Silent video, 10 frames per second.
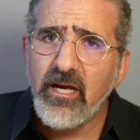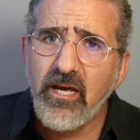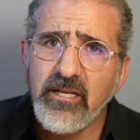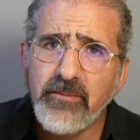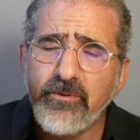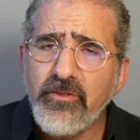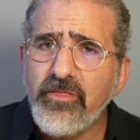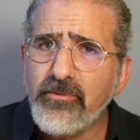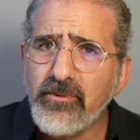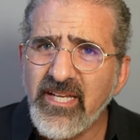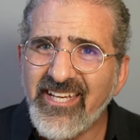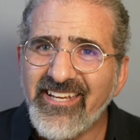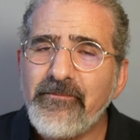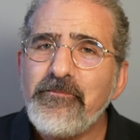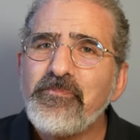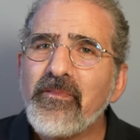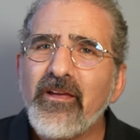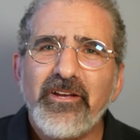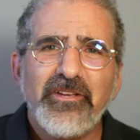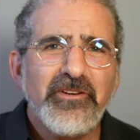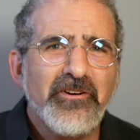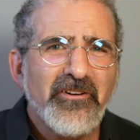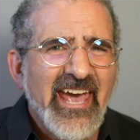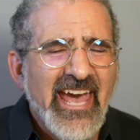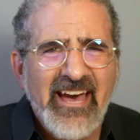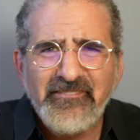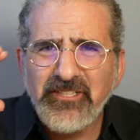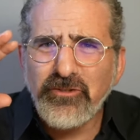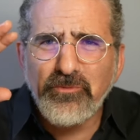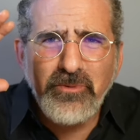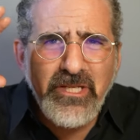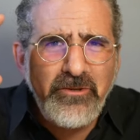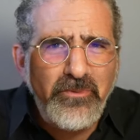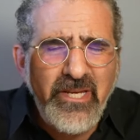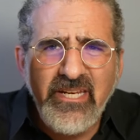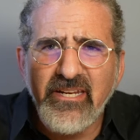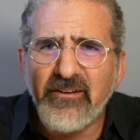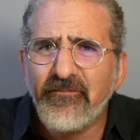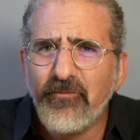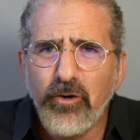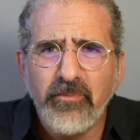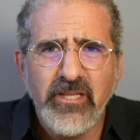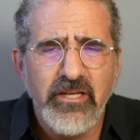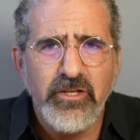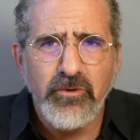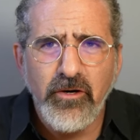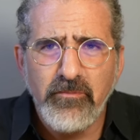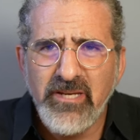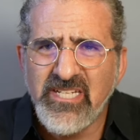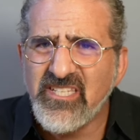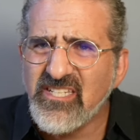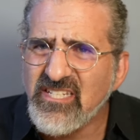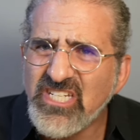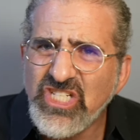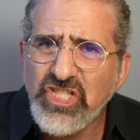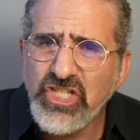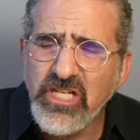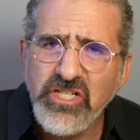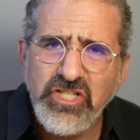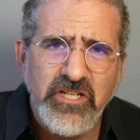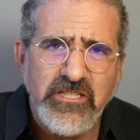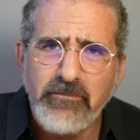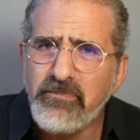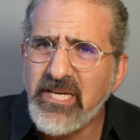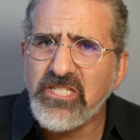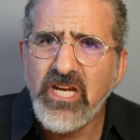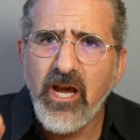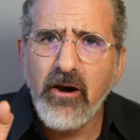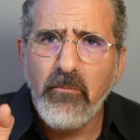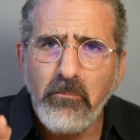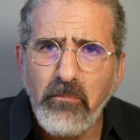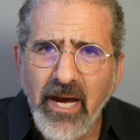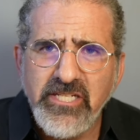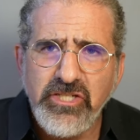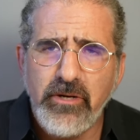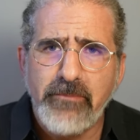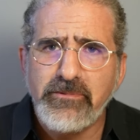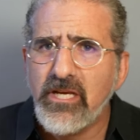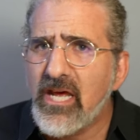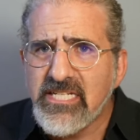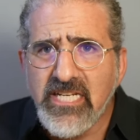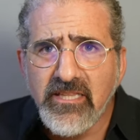And number three, you don't have to reread it and formulate your own pitch. This is a cheat sheet to pitch my script to